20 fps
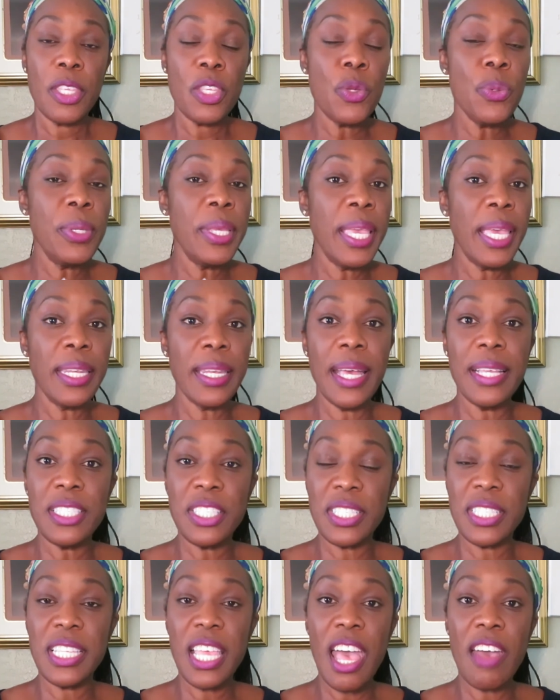You cannot
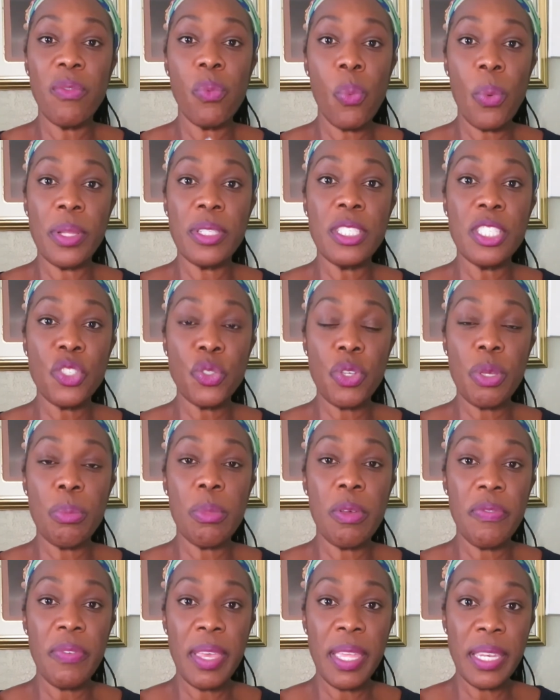just have one
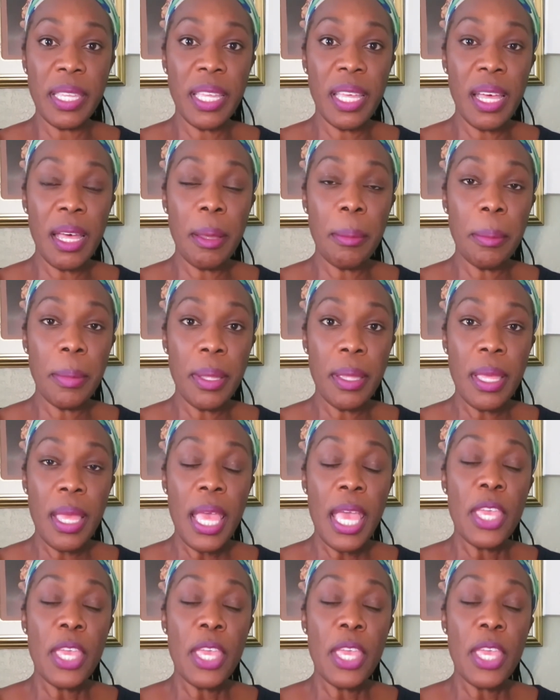stream of income.